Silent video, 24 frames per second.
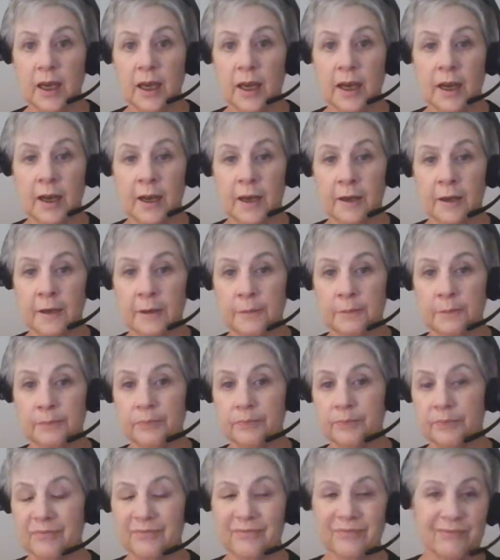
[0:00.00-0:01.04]
Um,
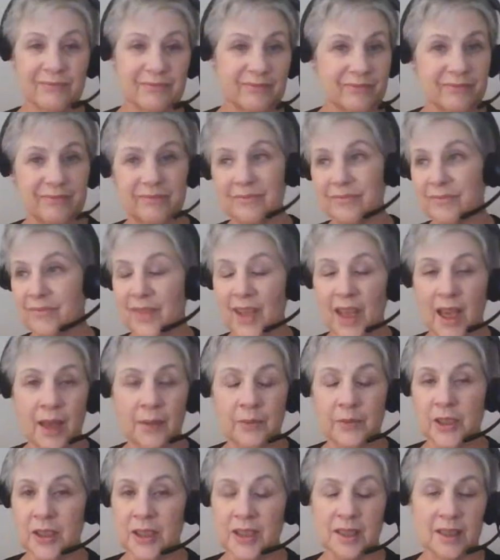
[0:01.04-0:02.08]
I'm
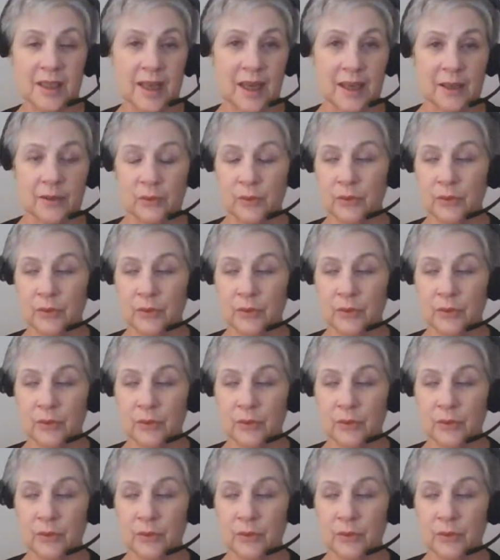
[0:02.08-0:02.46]
just not